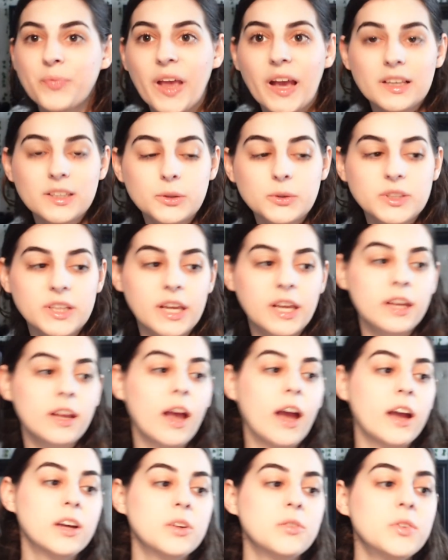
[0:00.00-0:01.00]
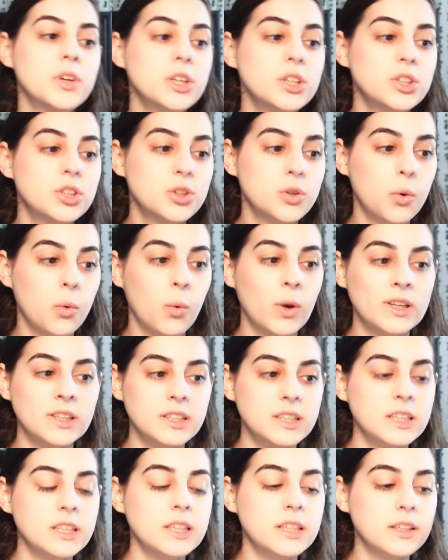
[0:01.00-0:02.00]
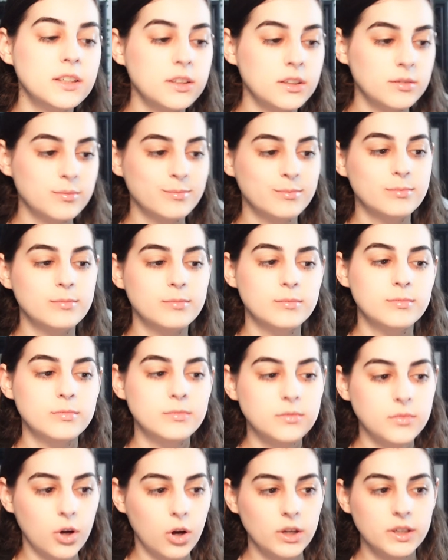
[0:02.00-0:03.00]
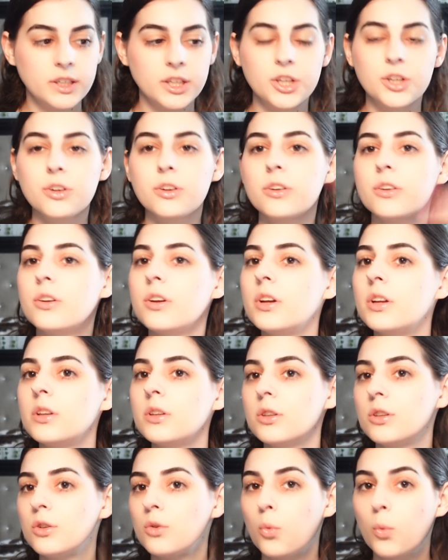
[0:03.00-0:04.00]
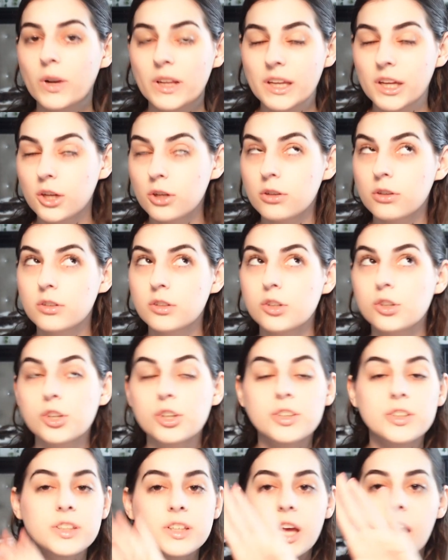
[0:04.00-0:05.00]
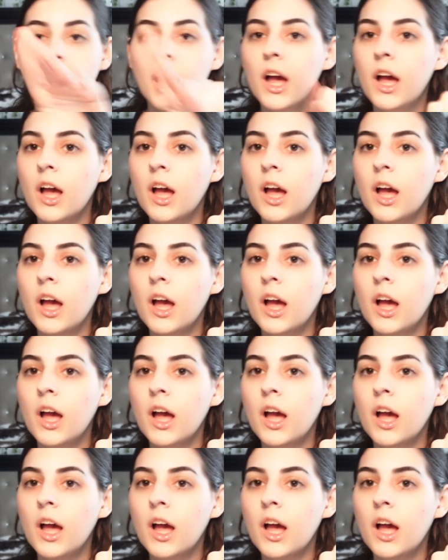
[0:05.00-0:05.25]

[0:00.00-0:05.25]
as I was saying, I have 20 on here, 20 characters.